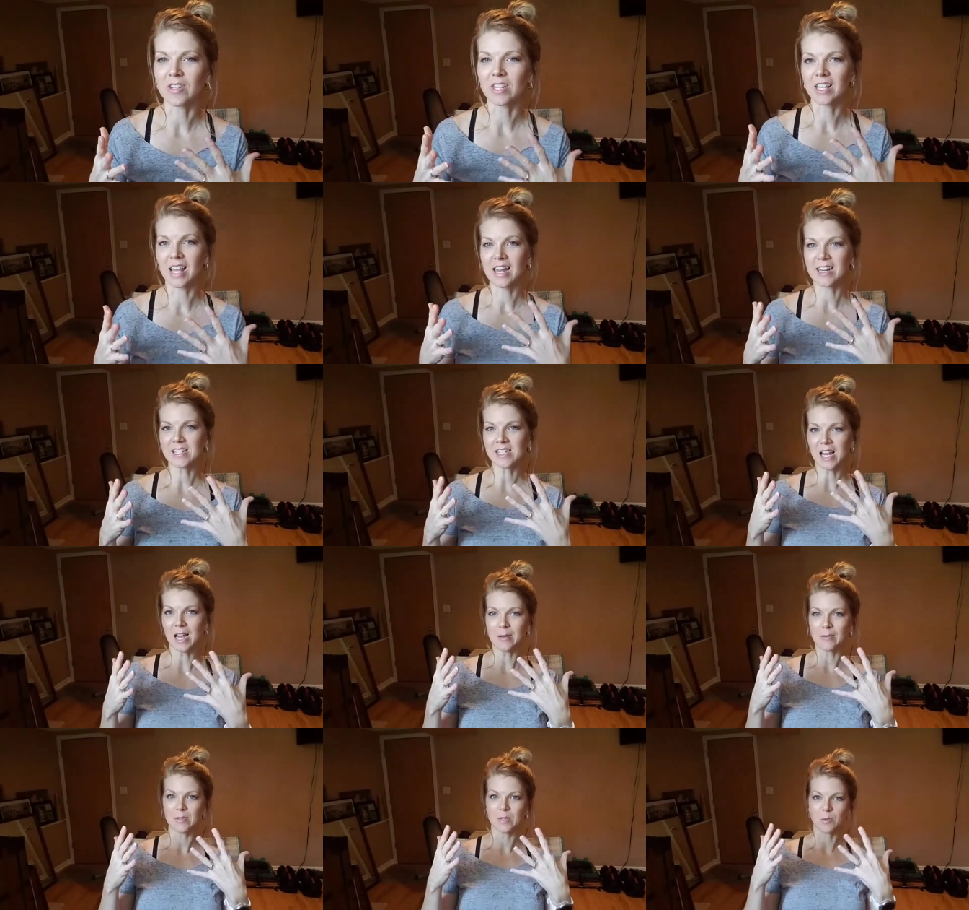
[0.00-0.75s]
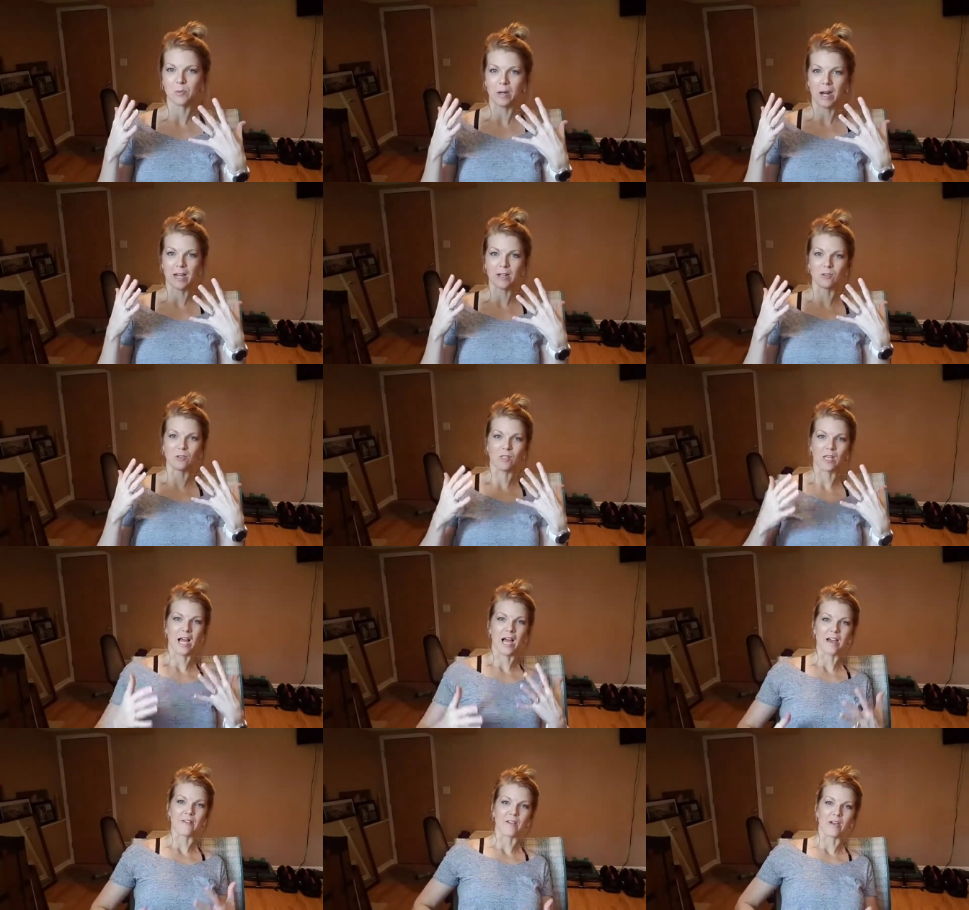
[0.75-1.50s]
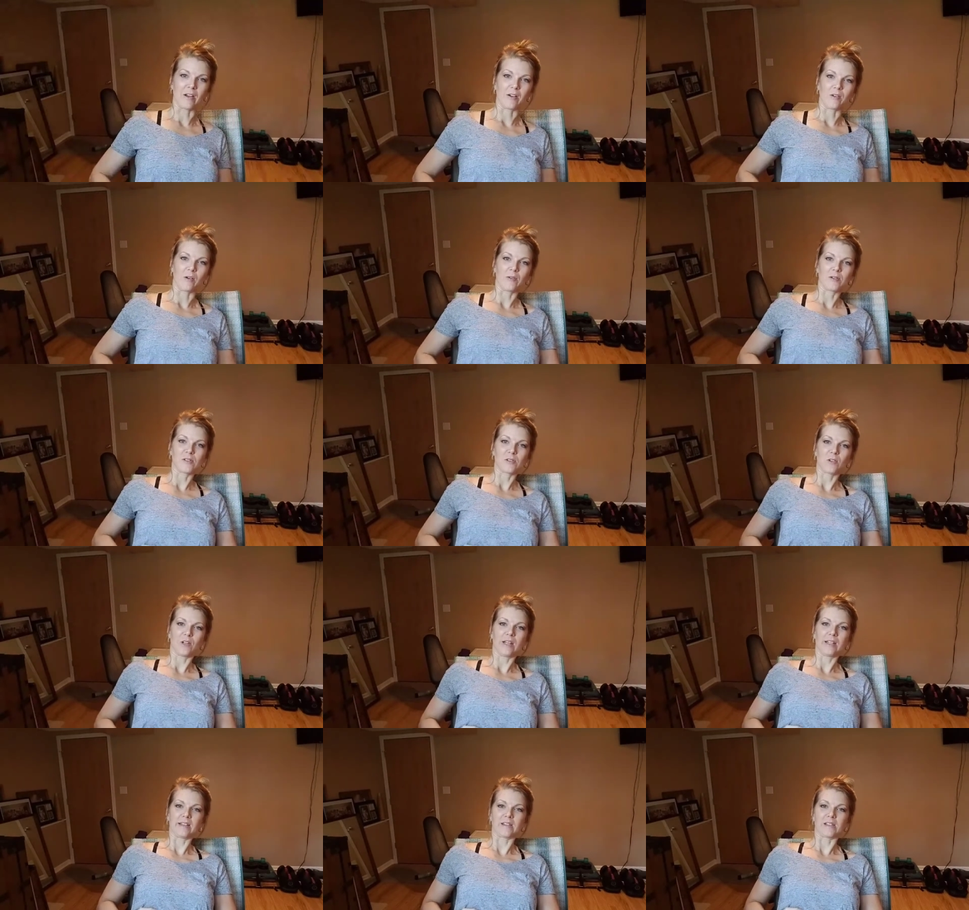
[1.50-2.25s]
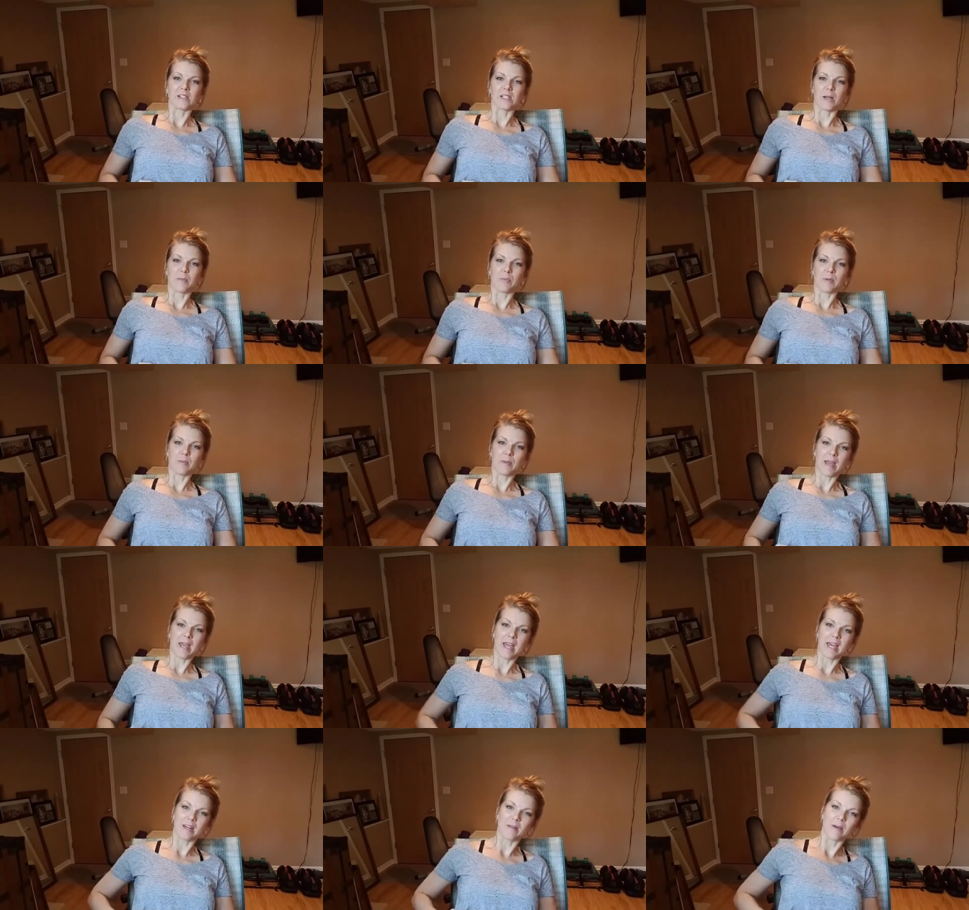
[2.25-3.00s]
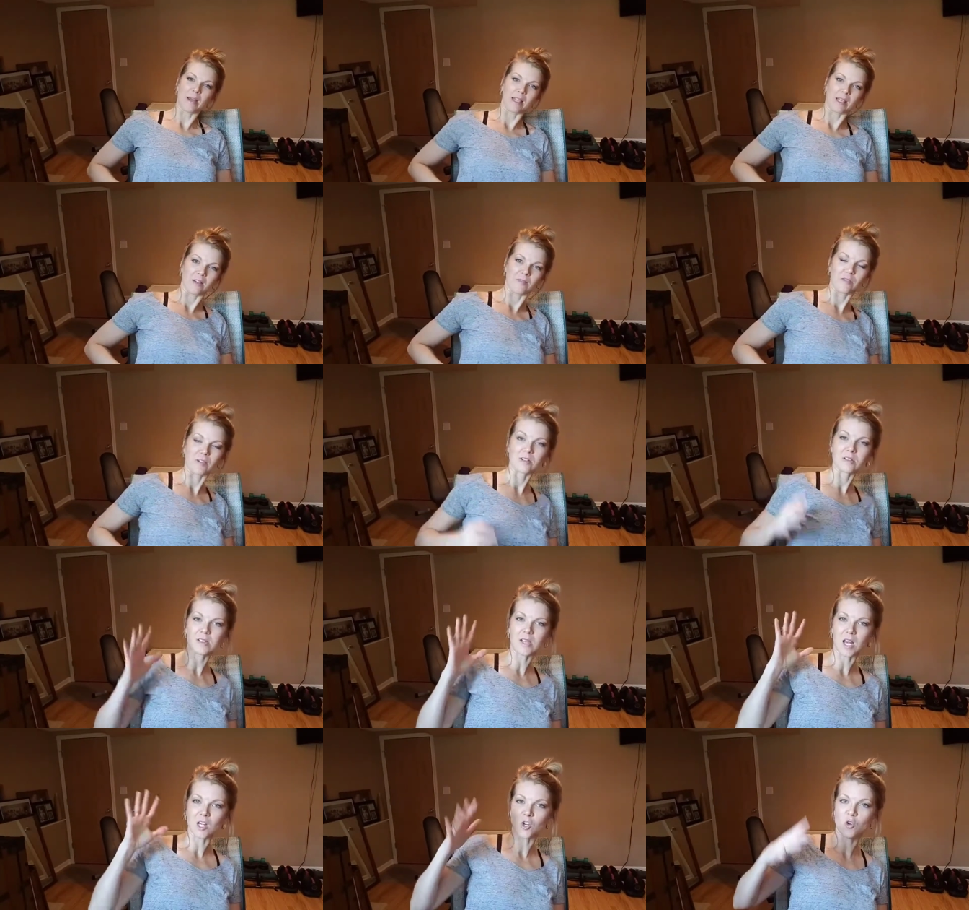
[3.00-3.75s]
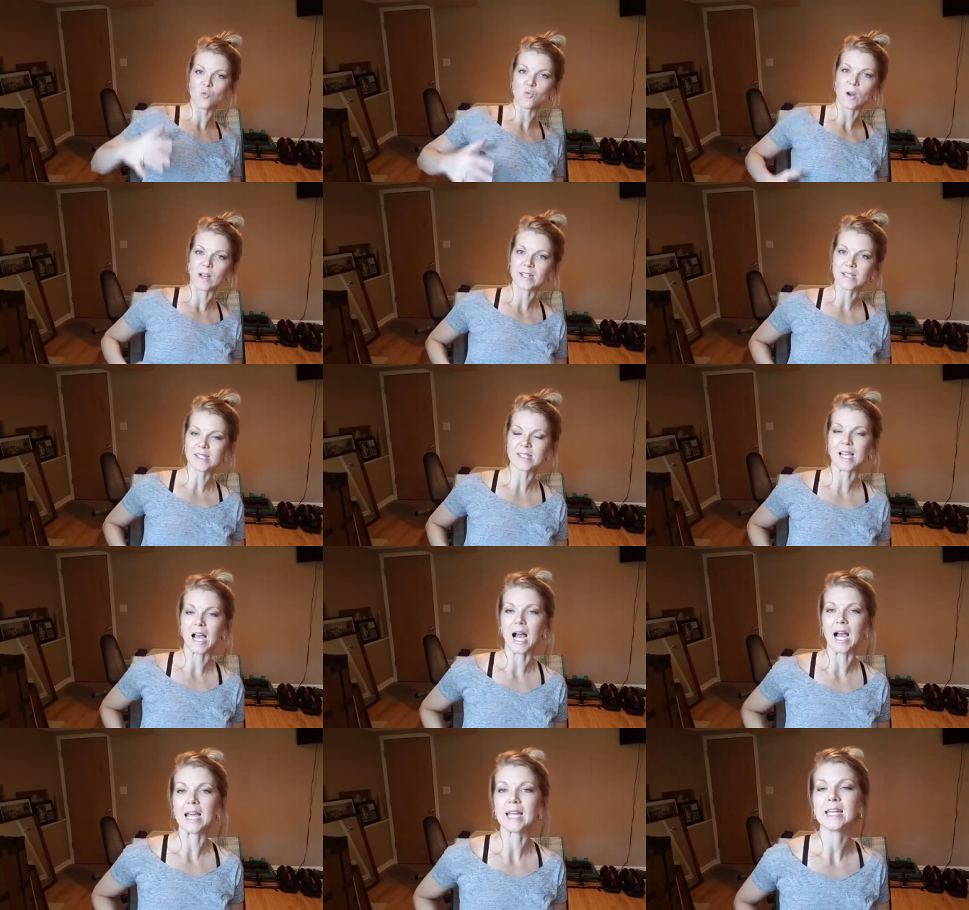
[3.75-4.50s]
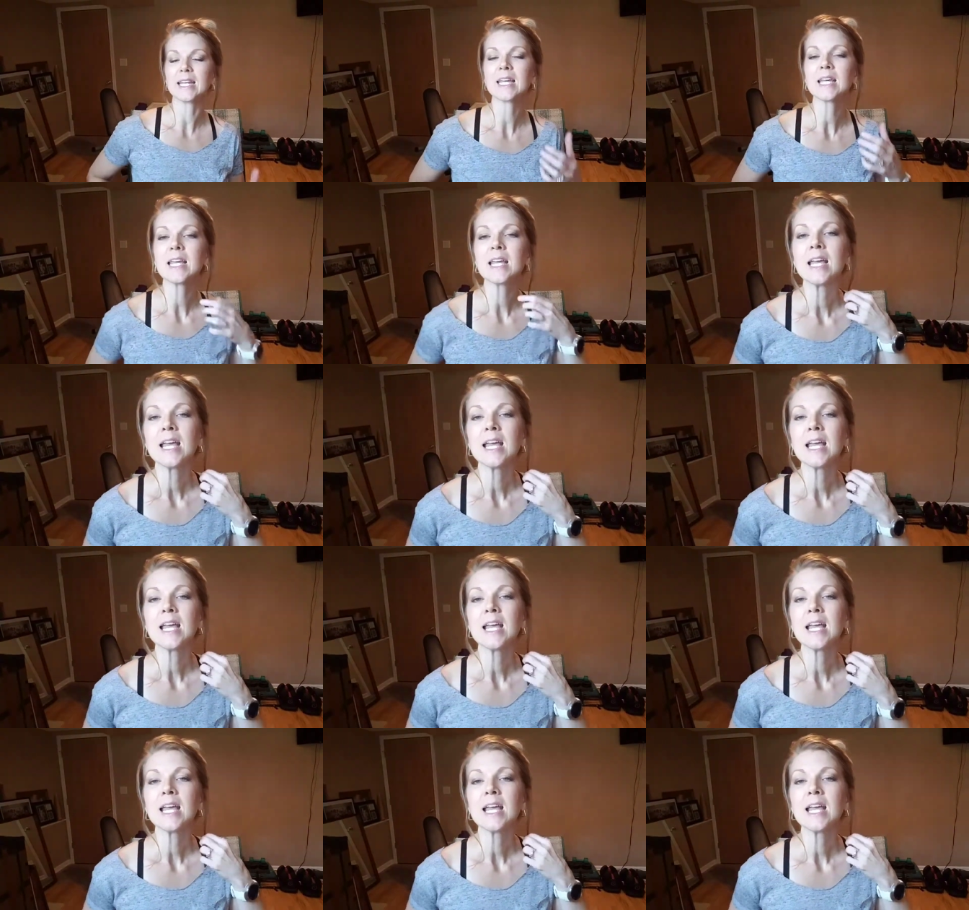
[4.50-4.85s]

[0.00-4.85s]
And a lot of times when I go live, I always go like this and I put my hand on my liver. It's on your right side.